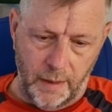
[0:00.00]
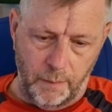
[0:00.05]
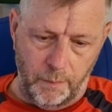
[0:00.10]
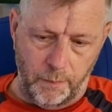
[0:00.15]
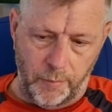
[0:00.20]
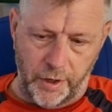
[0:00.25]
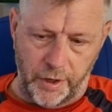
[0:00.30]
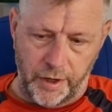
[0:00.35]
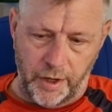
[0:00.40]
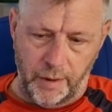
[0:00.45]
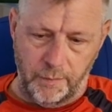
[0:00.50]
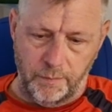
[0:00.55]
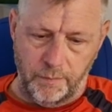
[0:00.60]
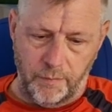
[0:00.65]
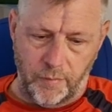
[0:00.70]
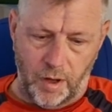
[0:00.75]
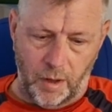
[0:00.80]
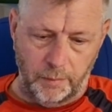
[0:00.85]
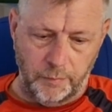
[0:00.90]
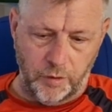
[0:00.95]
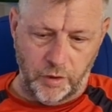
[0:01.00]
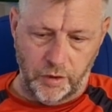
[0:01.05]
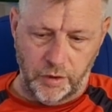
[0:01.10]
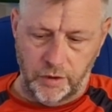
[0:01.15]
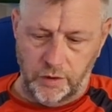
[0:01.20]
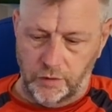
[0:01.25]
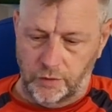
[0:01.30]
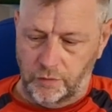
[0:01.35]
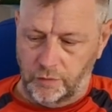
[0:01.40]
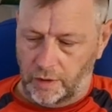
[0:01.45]
but
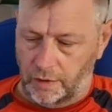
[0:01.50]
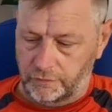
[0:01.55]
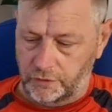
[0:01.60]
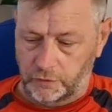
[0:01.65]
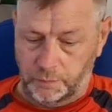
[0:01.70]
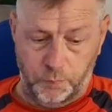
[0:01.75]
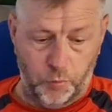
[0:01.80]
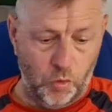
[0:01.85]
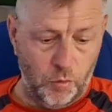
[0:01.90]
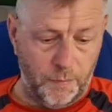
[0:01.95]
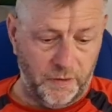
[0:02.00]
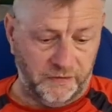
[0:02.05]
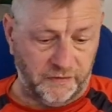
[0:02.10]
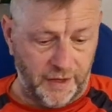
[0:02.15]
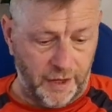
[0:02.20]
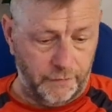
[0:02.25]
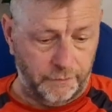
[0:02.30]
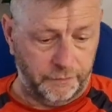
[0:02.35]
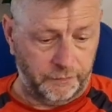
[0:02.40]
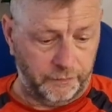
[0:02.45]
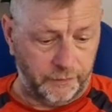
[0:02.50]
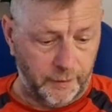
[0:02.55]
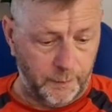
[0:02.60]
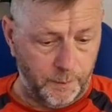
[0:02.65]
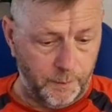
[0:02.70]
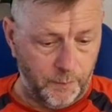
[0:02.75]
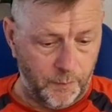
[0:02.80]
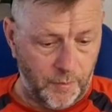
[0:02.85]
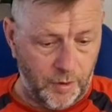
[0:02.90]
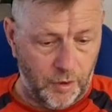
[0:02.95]
I've just bought myself
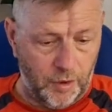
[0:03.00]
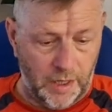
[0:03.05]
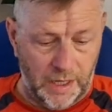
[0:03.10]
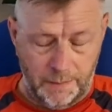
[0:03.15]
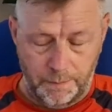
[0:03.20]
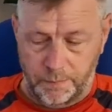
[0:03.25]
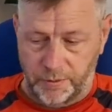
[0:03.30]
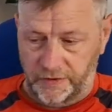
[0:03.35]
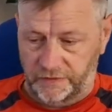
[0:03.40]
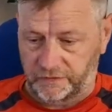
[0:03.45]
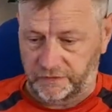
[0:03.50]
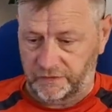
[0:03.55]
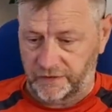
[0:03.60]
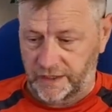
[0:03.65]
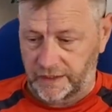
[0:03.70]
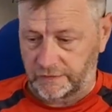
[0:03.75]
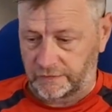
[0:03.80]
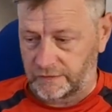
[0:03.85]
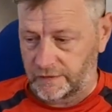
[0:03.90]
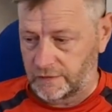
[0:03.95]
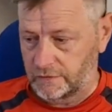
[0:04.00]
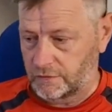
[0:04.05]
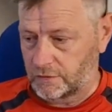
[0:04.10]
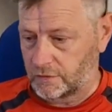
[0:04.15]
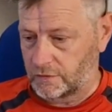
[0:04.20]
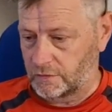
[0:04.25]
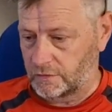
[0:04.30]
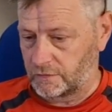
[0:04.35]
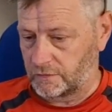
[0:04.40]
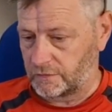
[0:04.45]
some Olympus 6s
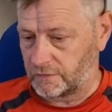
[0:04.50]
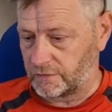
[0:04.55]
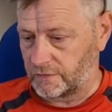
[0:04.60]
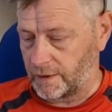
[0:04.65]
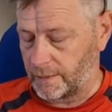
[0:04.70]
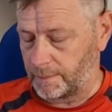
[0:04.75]
because